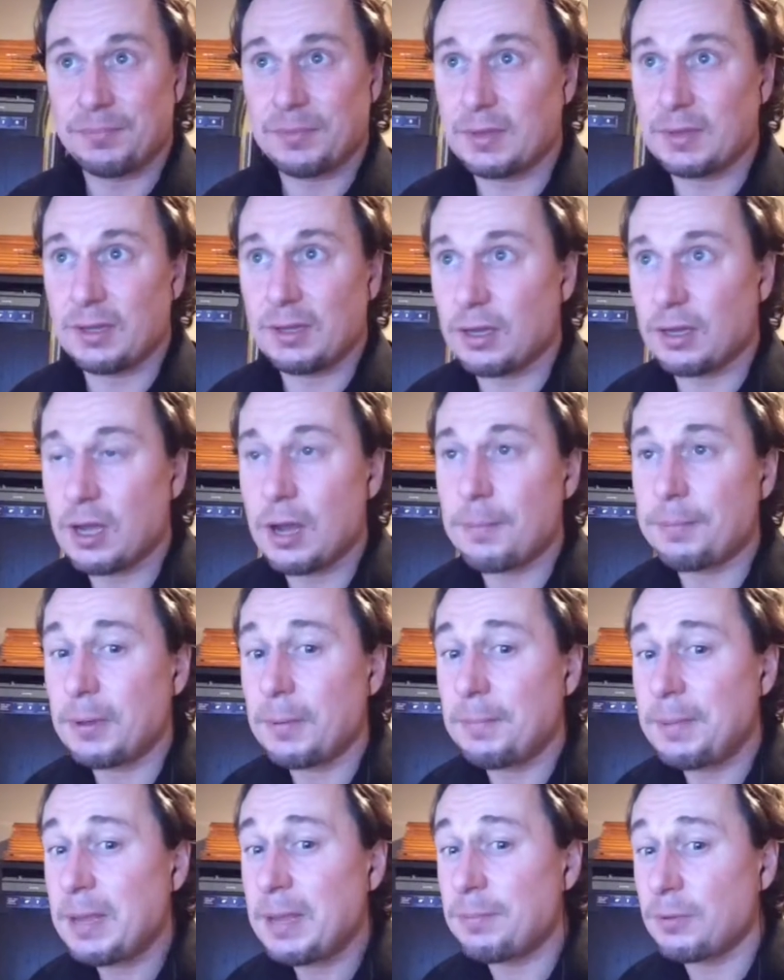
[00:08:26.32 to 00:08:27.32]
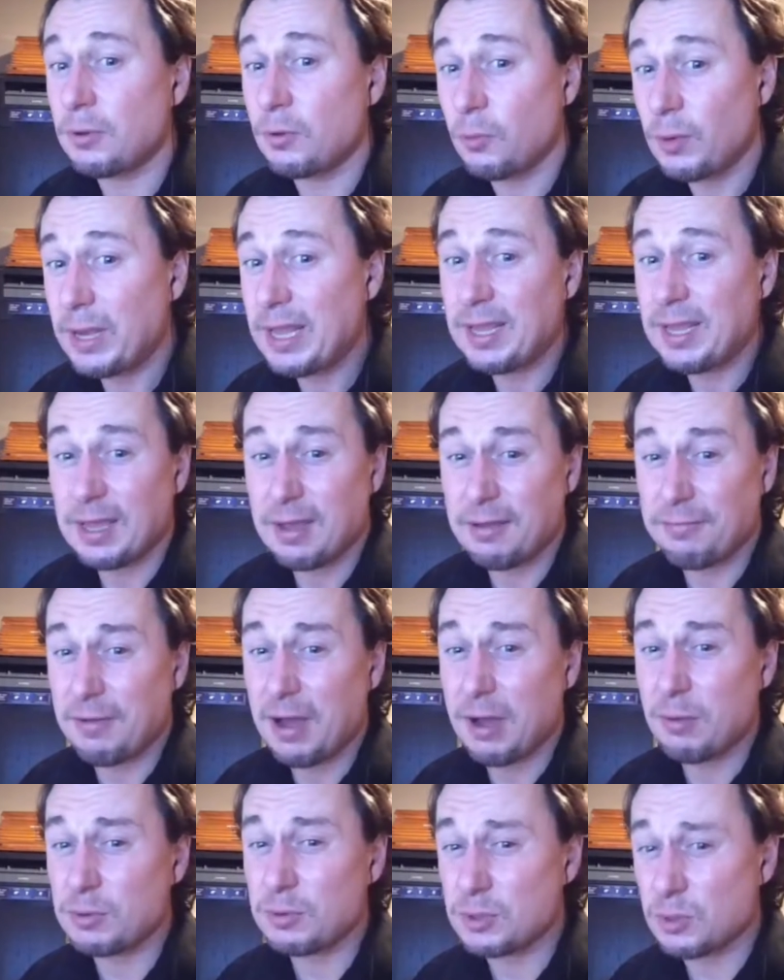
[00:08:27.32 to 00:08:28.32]
a couple of people a week if I
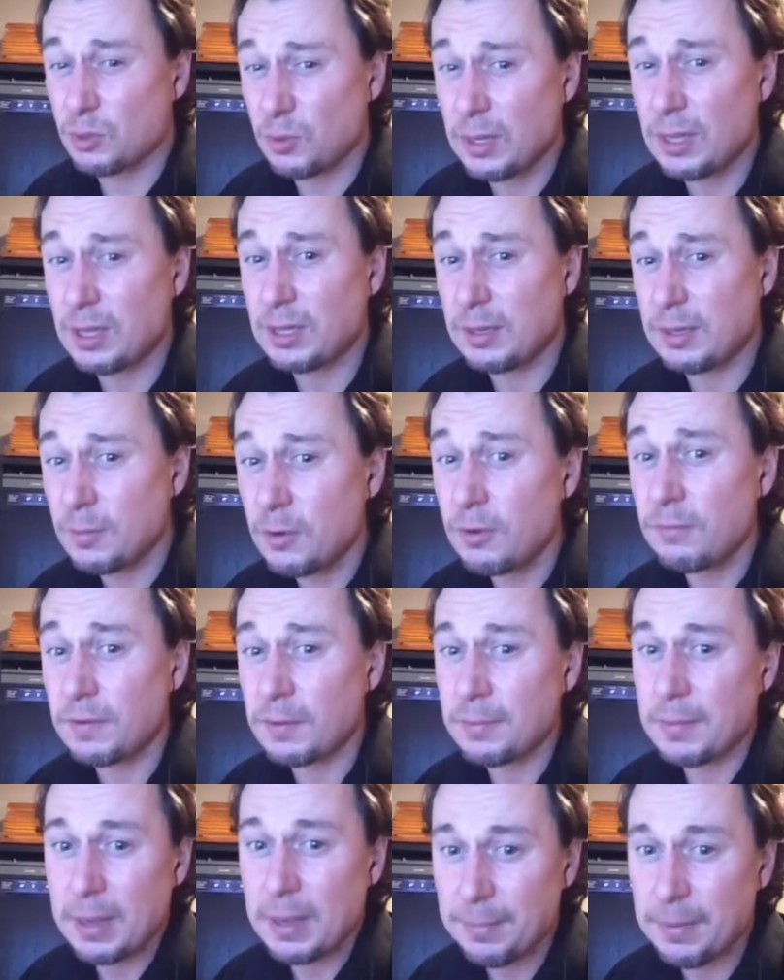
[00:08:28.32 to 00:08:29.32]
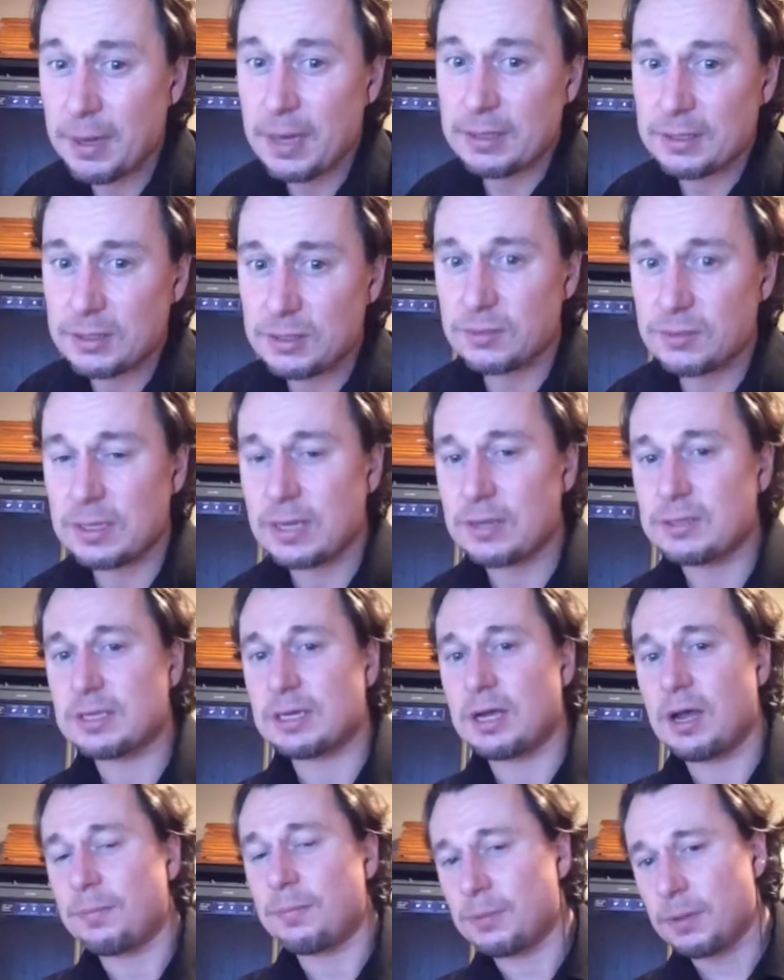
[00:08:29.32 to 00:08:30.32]
was really moving my butt. So now it's a
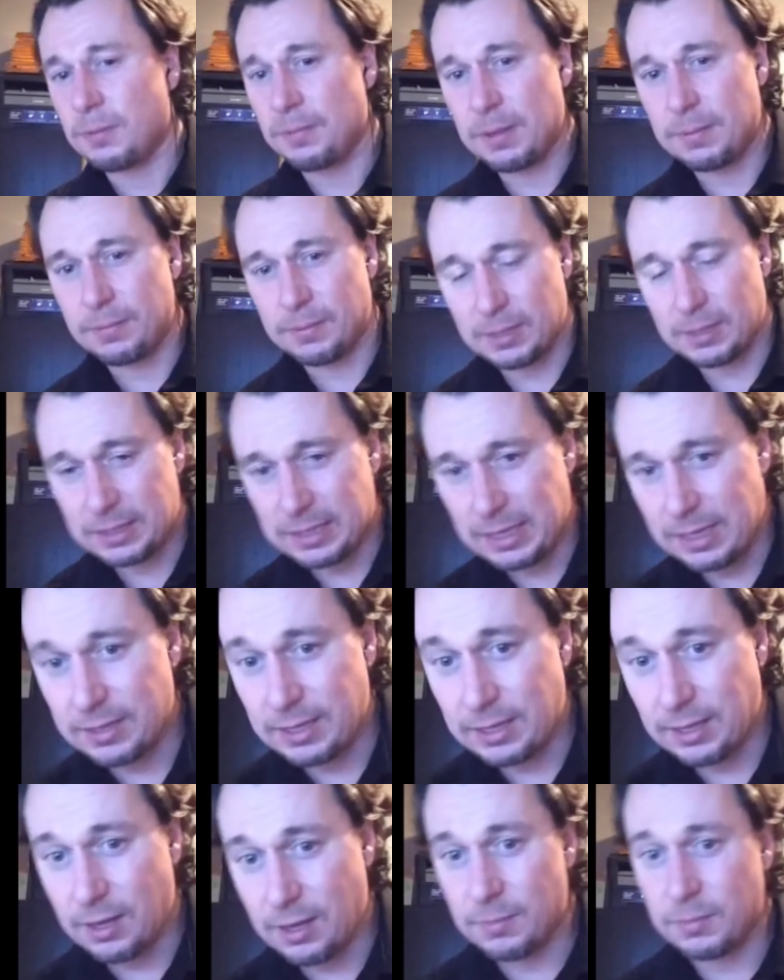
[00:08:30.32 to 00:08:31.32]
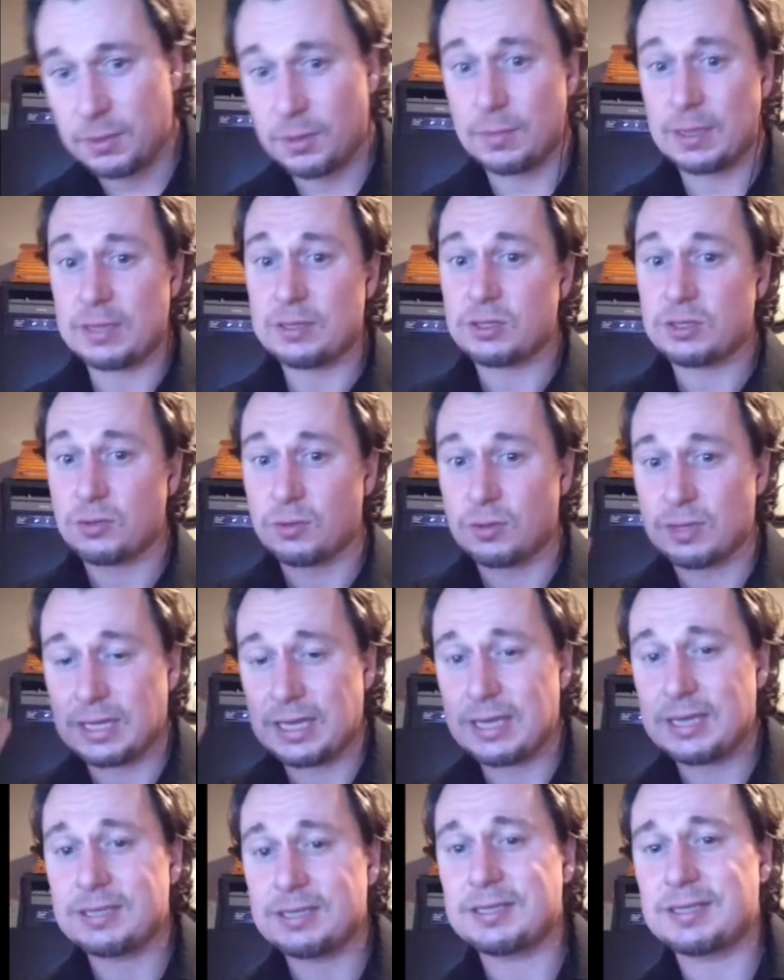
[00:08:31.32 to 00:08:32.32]
couple of people a day that come to me. So
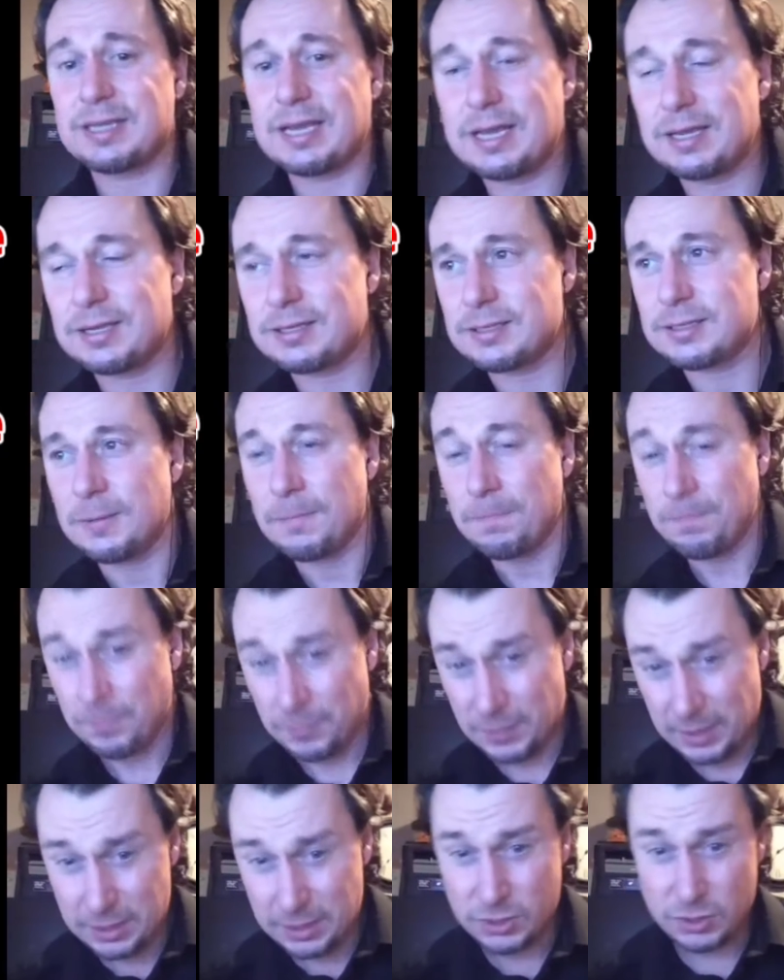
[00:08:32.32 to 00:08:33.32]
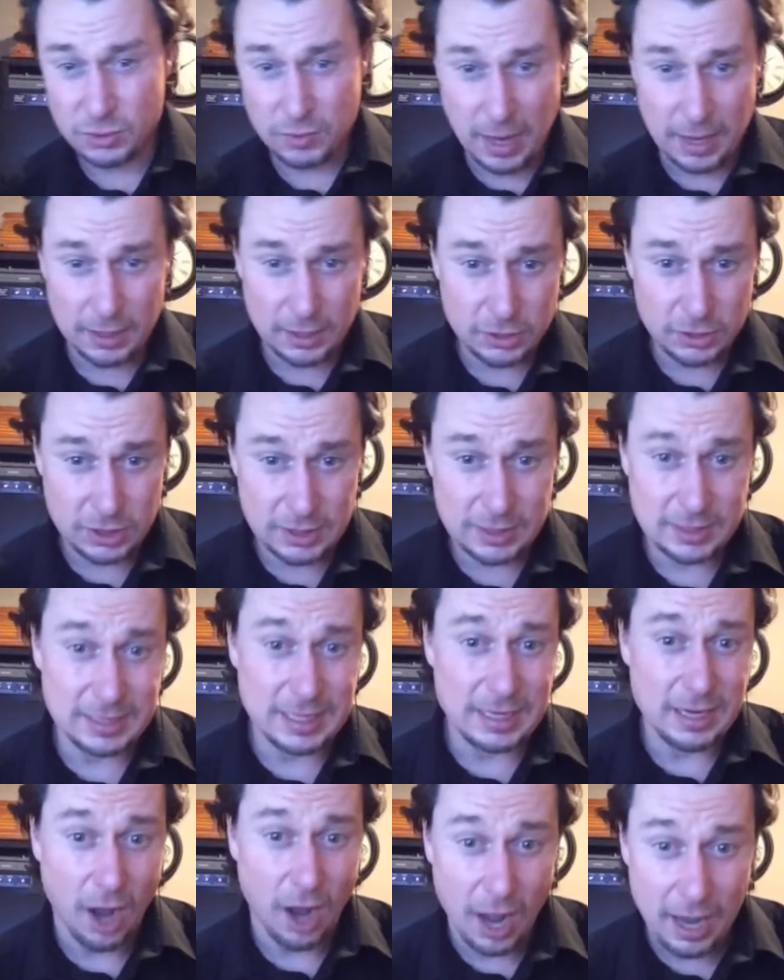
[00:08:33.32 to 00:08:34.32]
these things, these strategies that
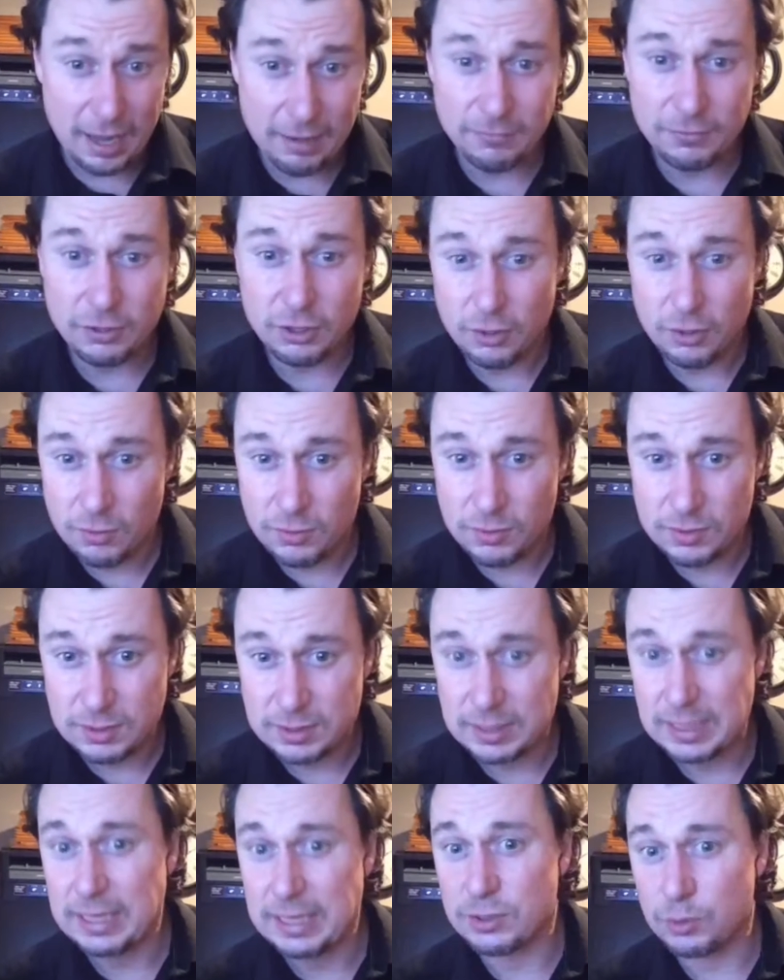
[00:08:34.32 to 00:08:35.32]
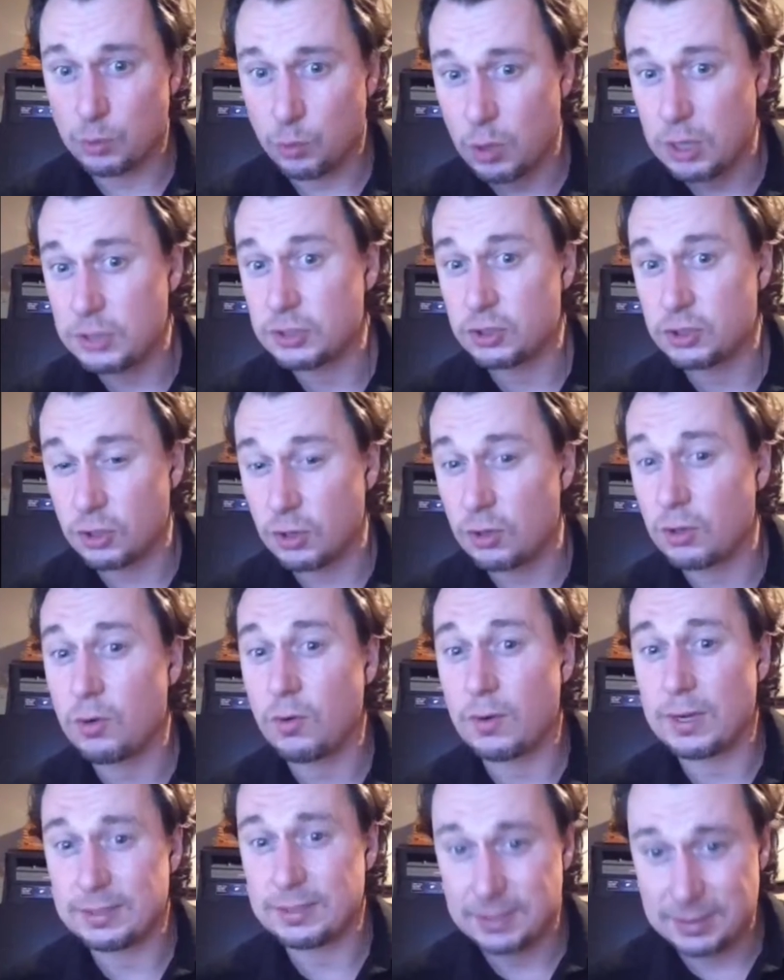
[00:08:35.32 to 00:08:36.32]
I've used is what you're
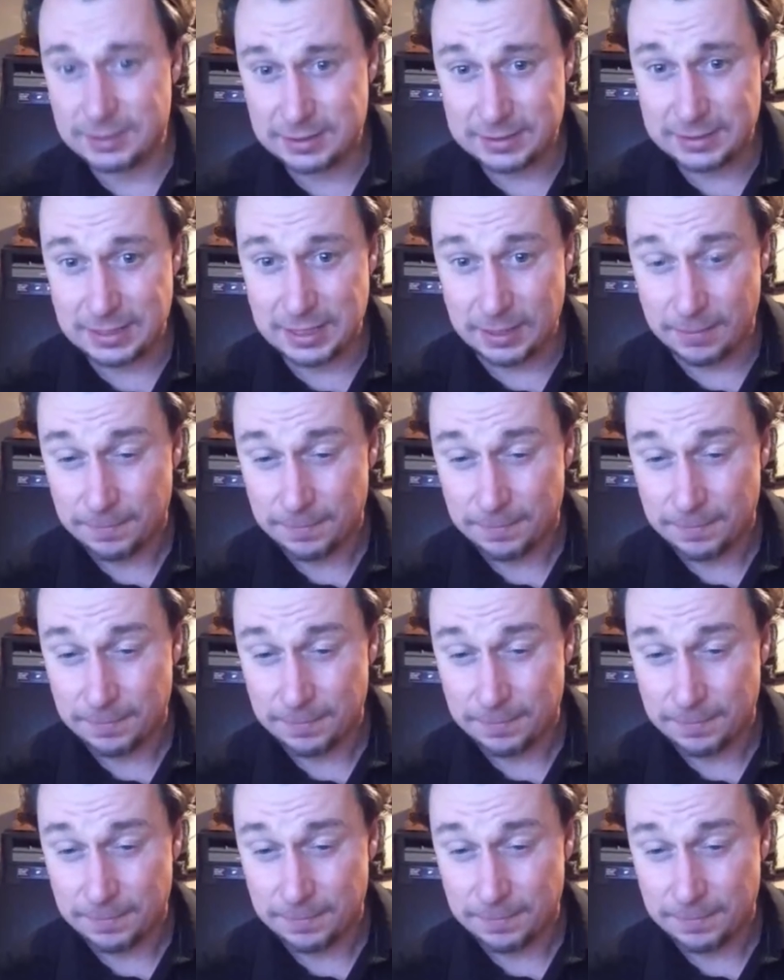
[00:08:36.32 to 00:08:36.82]
going to see.